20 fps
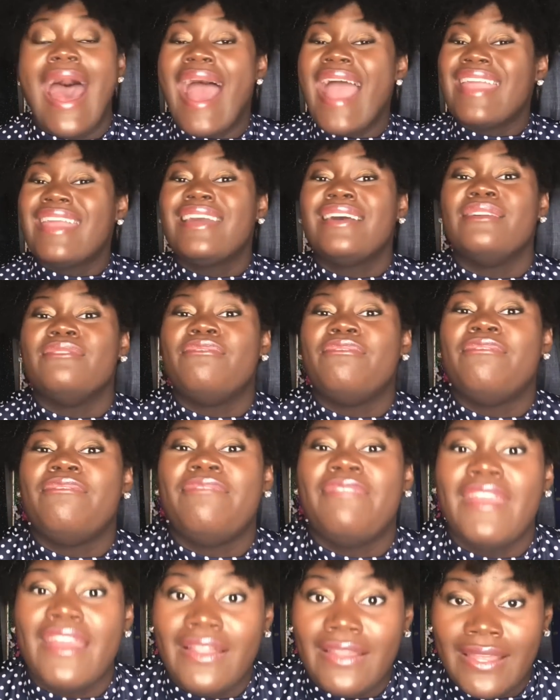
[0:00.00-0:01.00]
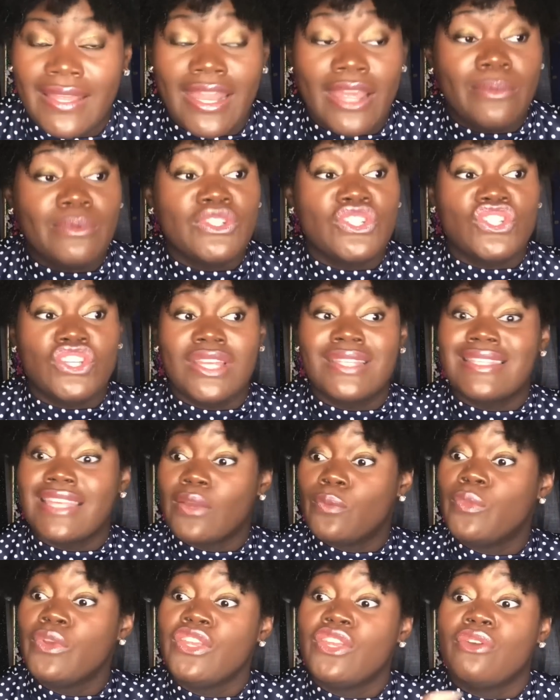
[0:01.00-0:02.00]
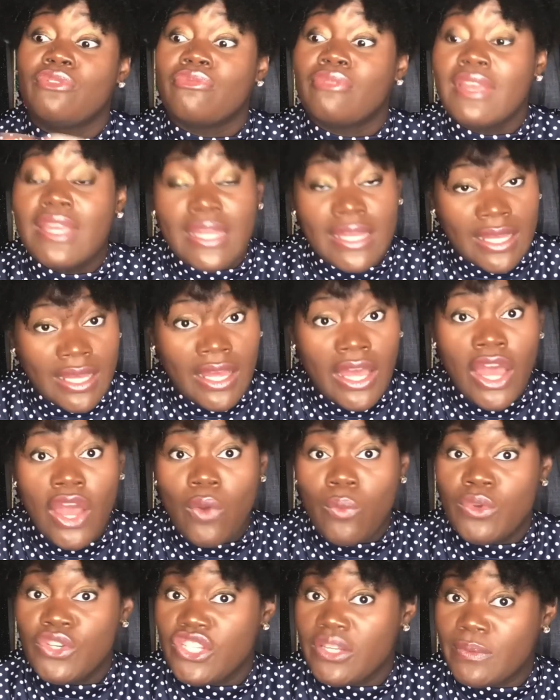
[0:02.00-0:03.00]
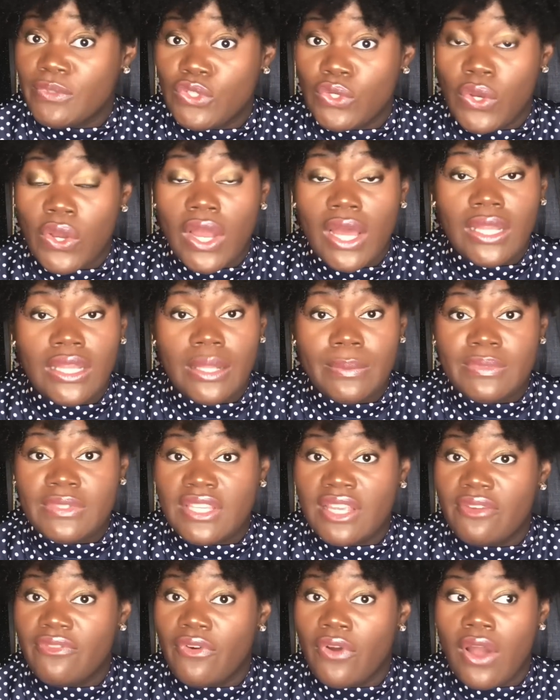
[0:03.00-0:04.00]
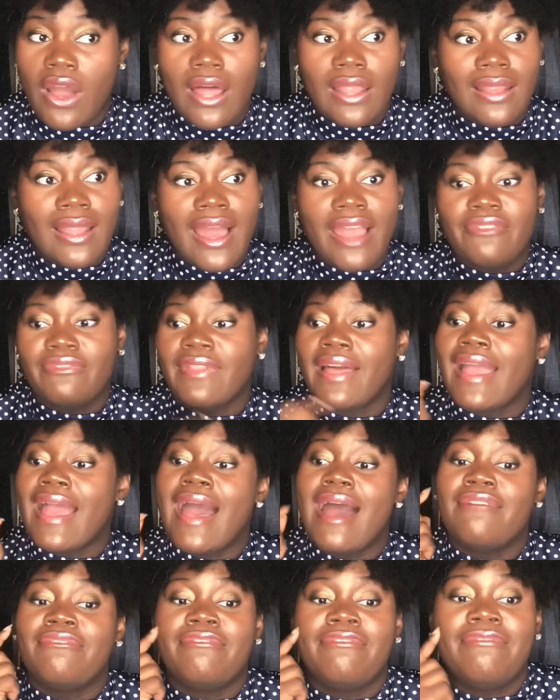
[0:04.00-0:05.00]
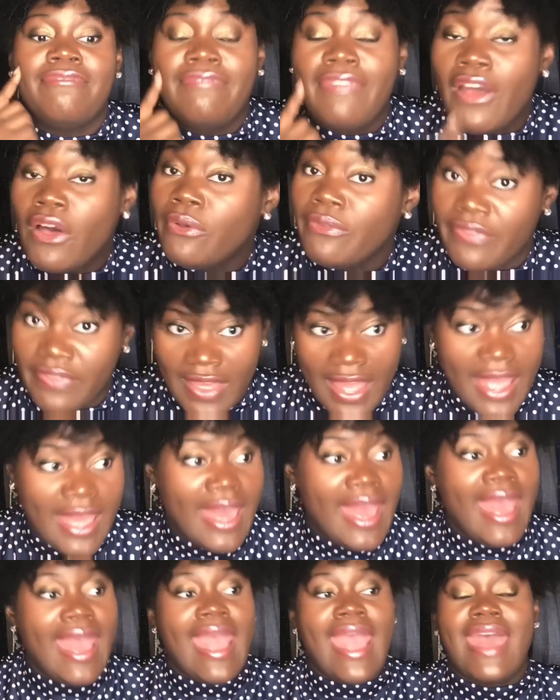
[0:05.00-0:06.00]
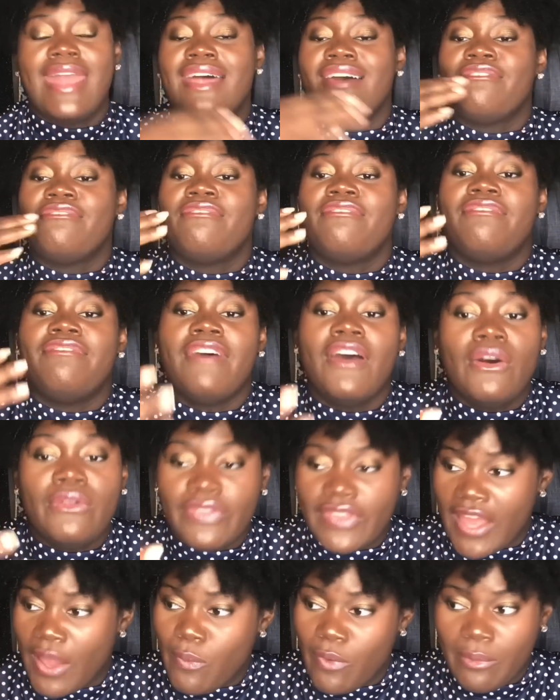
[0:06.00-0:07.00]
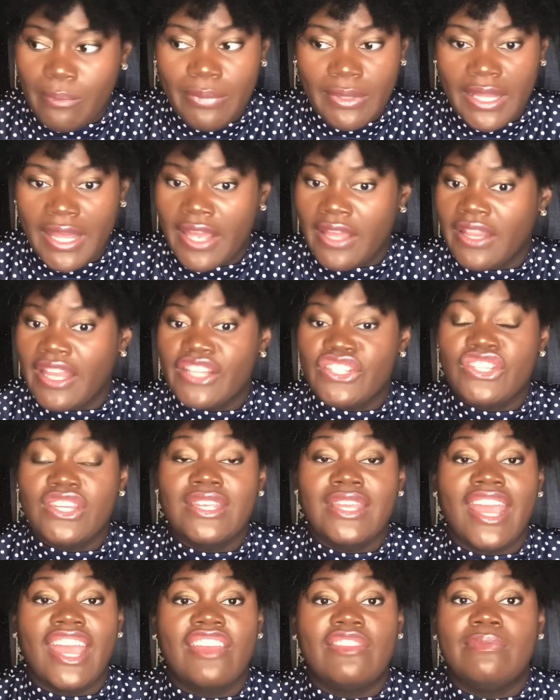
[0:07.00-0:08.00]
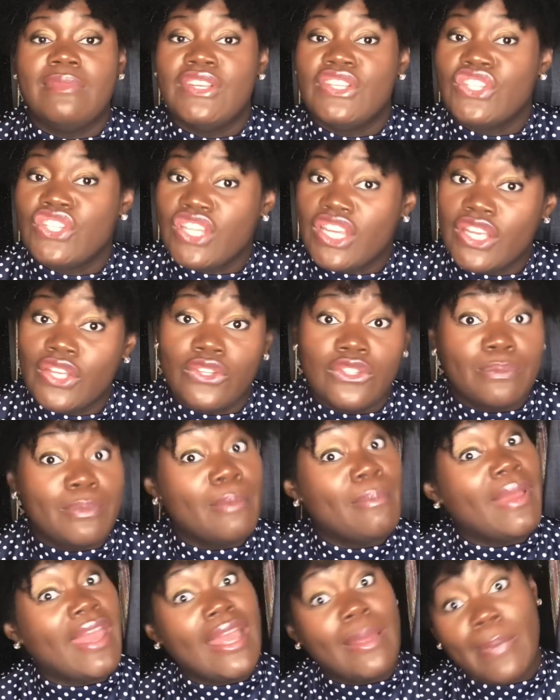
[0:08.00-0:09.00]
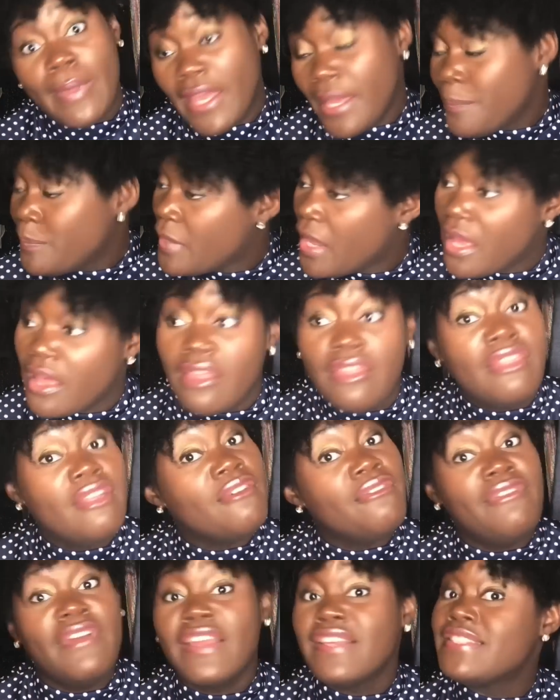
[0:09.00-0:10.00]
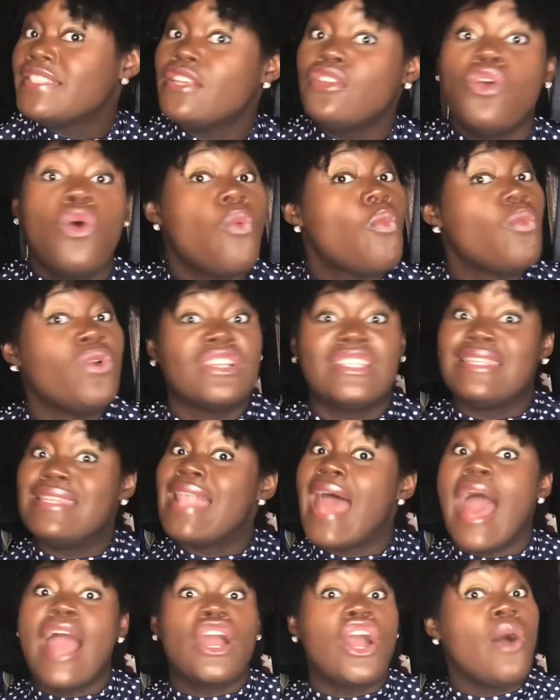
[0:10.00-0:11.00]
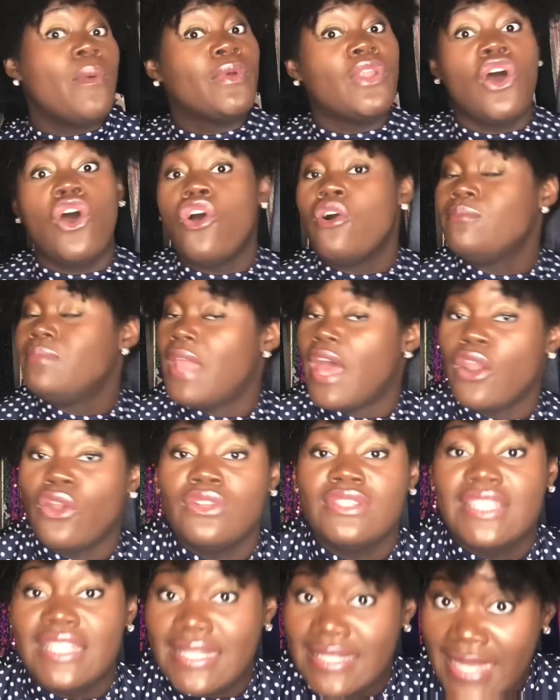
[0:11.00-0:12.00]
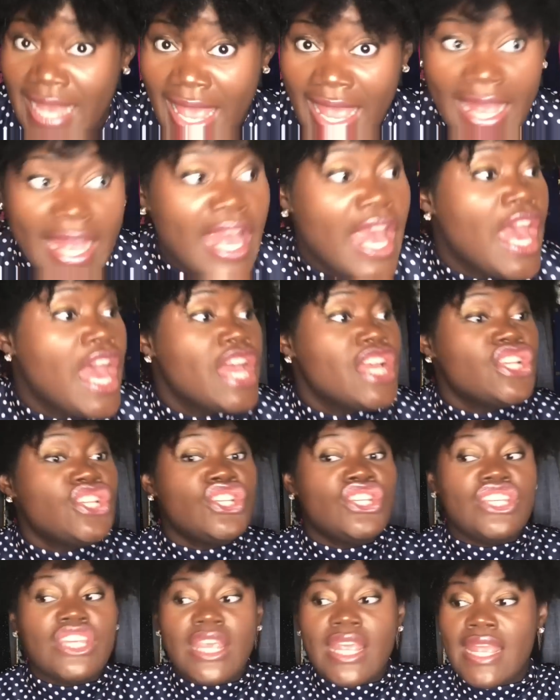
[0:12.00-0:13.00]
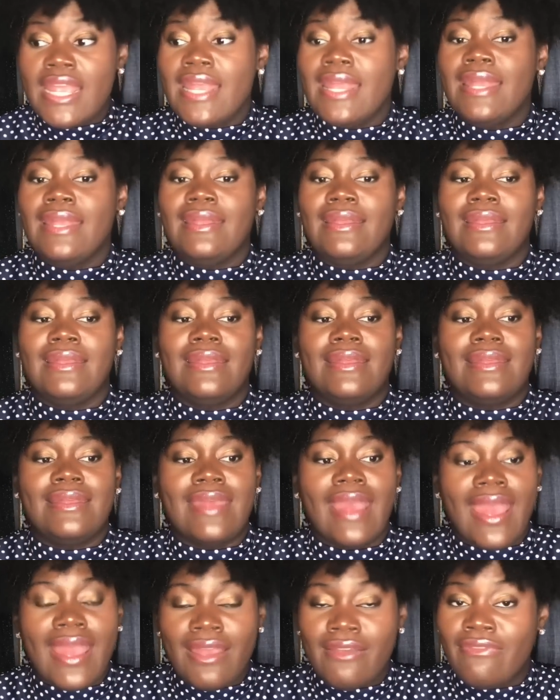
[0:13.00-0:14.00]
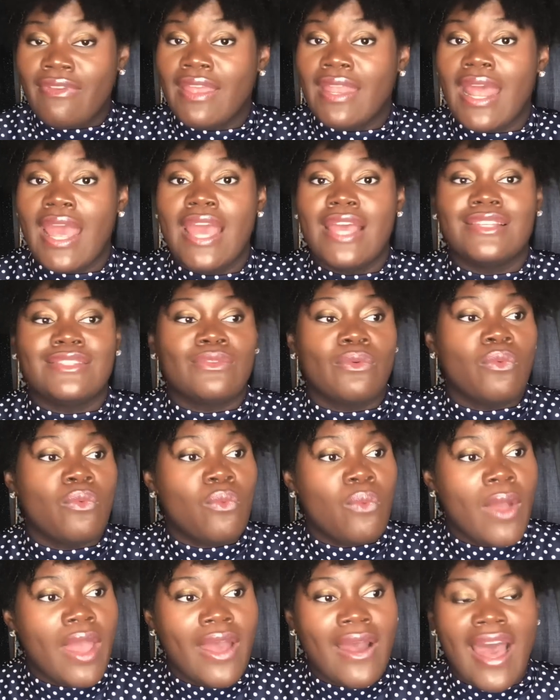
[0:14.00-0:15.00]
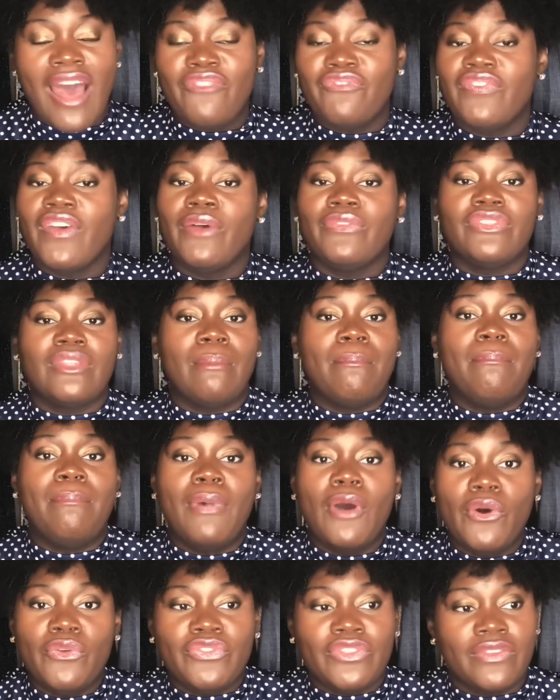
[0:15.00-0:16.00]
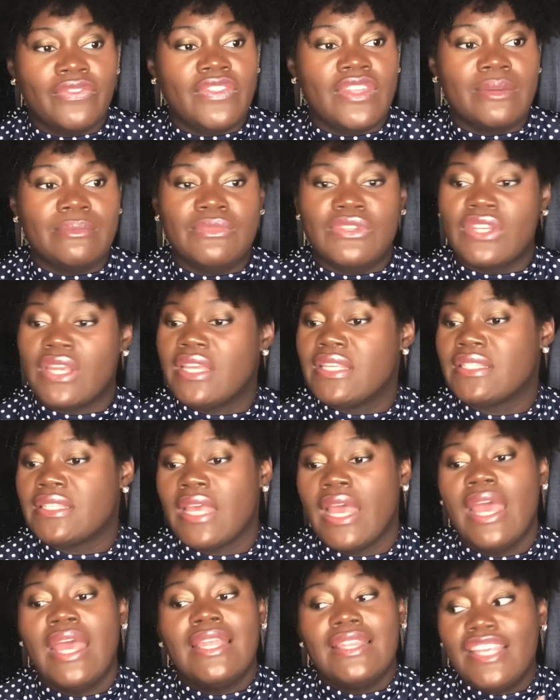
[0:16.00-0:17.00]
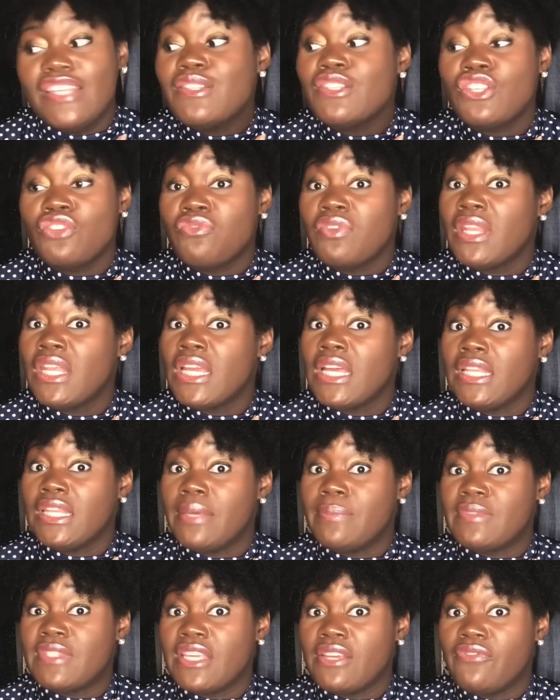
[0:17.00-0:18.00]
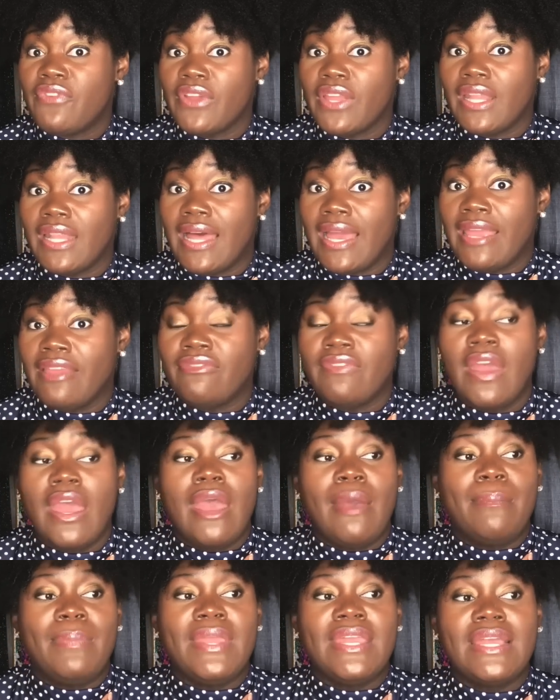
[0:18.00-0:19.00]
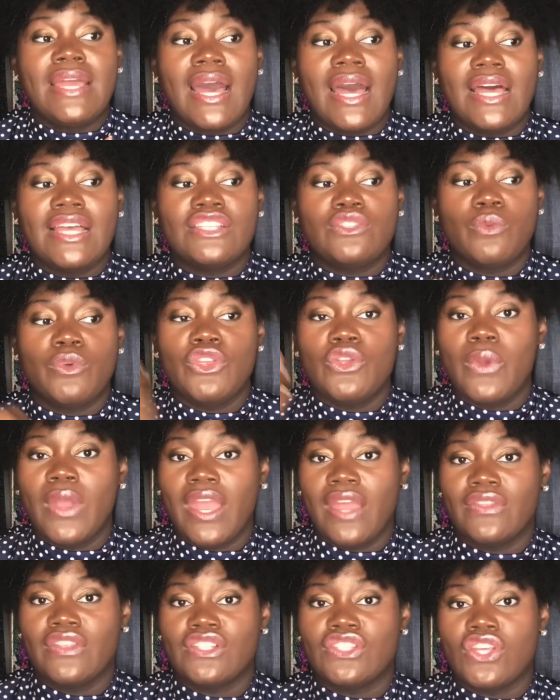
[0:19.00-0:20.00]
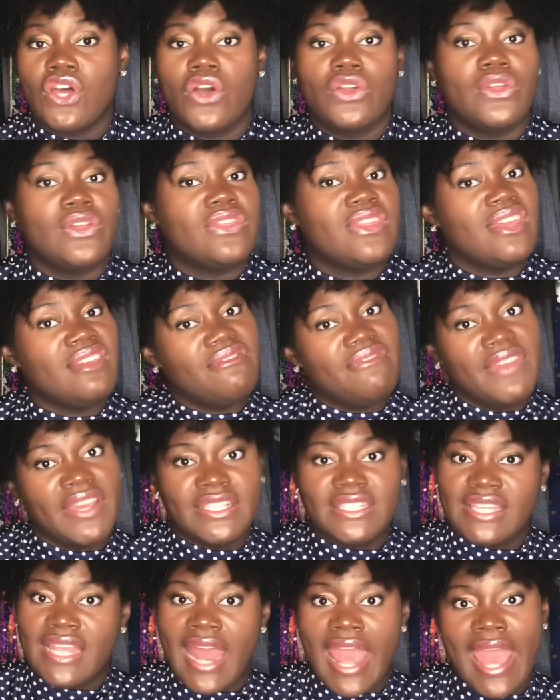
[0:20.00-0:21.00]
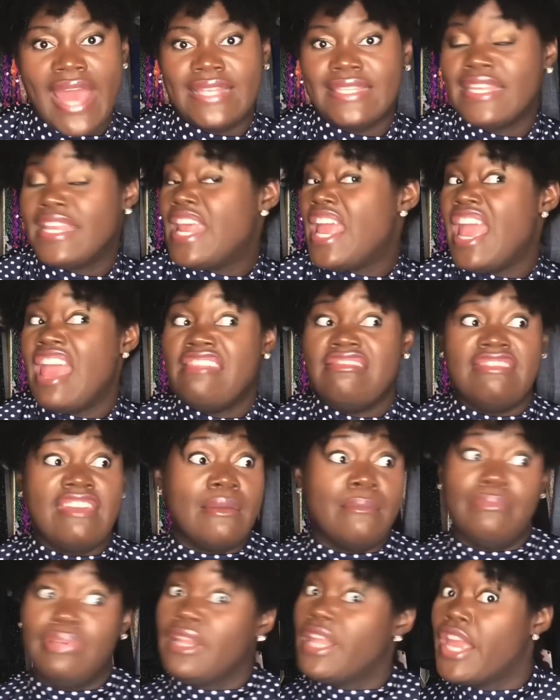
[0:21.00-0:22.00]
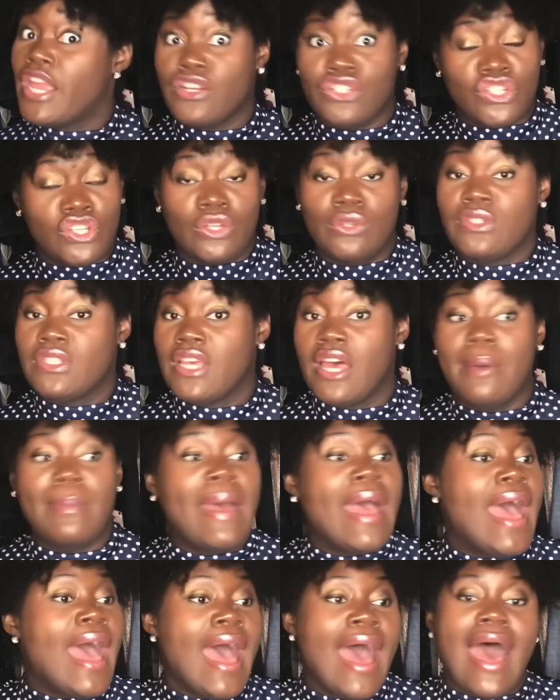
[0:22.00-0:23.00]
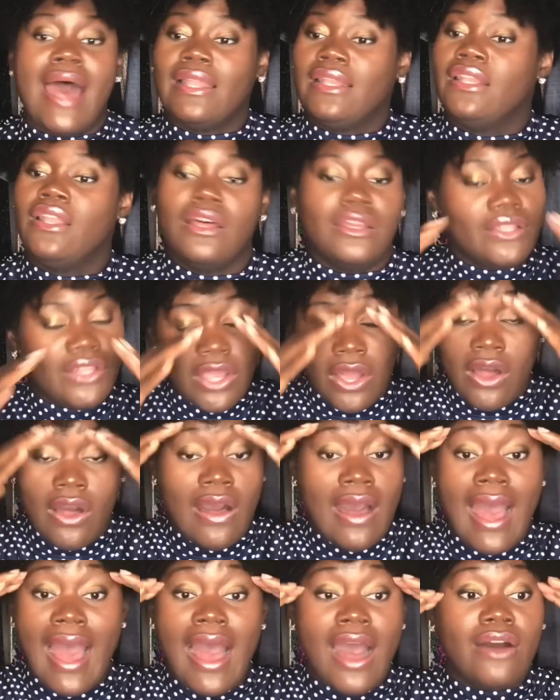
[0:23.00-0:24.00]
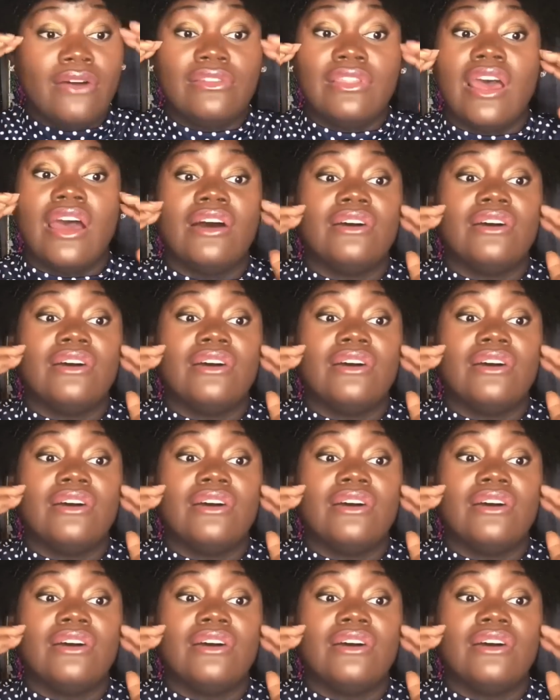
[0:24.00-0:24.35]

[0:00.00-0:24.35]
I could feel it. It was just like when Eureka, when she was on her lip sync for her life, like I felt that. And I felt that with Blair. Like, she gave me chills. But baby, the vixen was not going home, not on today. She gave it as well. I felt the both of them just, this is a really good lip sync for your life. Because when you hear the song, you think Vixen has it, and then Blair shows up. Look, y'all, I